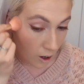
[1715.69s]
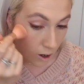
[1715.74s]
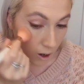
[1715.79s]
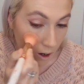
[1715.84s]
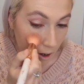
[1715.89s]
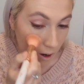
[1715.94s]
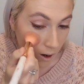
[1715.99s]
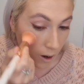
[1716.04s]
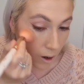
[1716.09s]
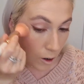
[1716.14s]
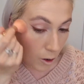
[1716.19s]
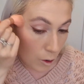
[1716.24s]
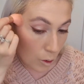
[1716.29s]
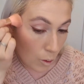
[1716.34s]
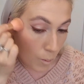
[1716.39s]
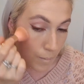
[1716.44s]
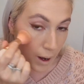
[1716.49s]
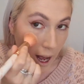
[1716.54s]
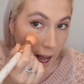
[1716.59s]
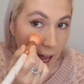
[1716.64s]

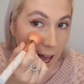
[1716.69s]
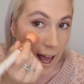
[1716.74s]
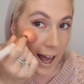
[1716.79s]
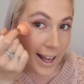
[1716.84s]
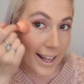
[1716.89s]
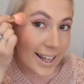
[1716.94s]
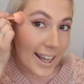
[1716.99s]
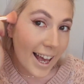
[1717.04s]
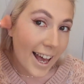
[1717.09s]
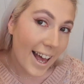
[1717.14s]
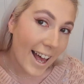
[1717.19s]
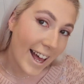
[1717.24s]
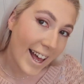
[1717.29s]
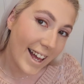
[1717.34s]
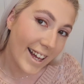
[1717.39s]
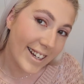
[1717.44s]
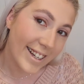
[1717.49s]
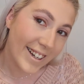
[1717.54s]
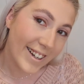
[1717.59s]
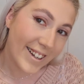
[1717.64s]
oh my
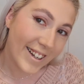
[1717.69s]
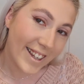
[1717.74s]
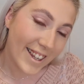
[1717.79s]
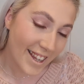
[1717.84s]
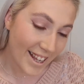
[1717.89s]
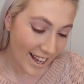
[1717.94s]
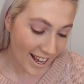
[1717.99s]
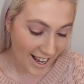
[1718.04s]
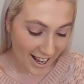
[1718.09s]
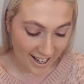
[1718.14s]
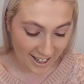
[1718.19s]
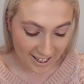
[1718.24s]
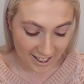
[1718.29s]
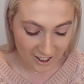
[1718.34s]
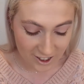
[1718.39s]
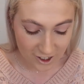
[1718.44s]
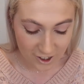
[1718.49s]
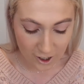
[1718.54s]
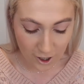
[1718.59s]
god, look at that. It's